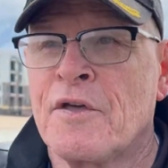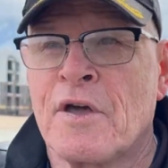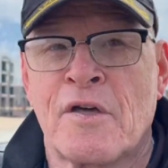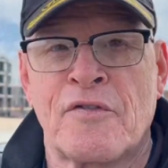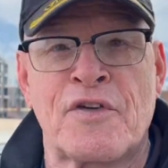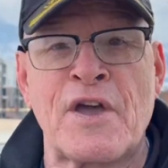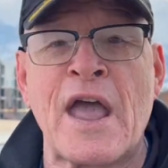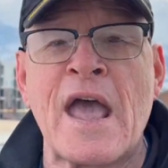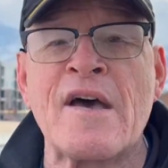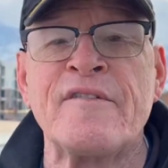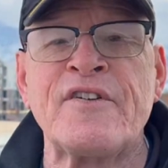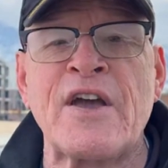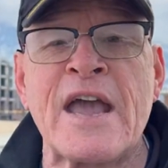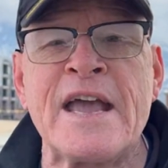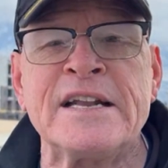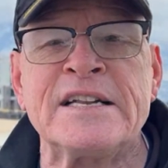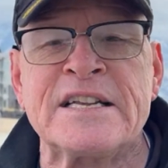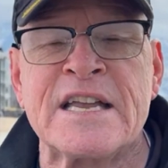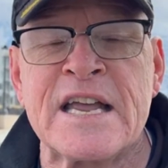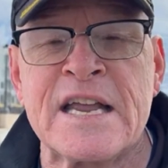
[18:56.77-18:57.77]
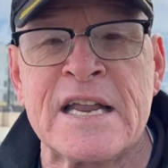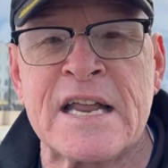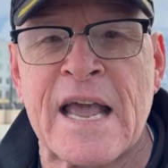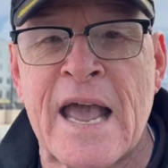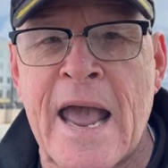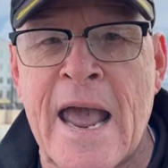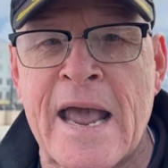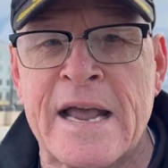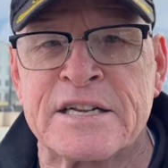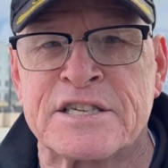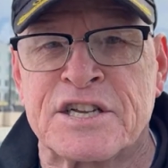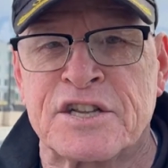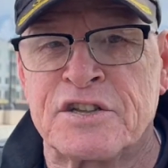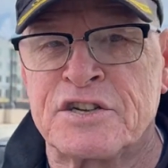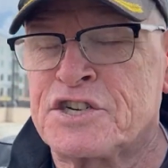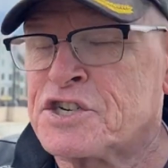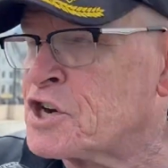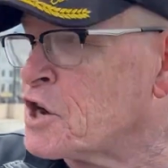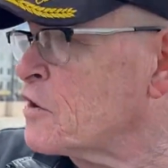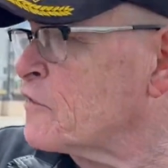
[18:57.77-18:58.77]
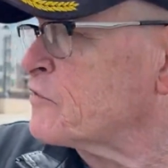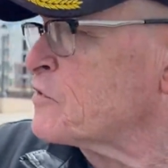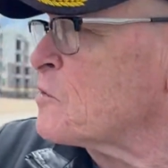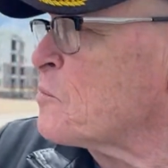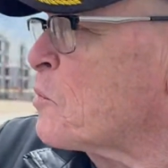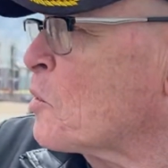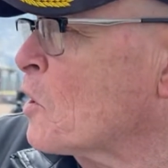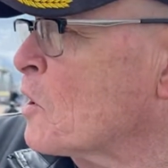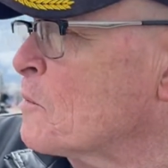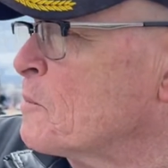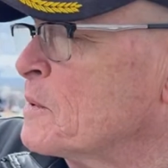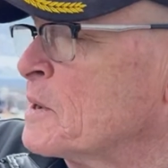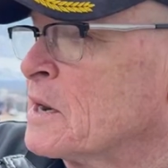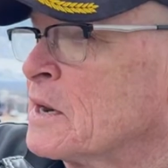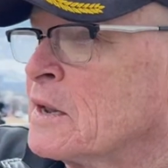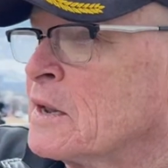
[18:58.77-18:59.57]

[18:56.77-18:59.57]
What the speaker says: They have 18 gangs in the sheriff department.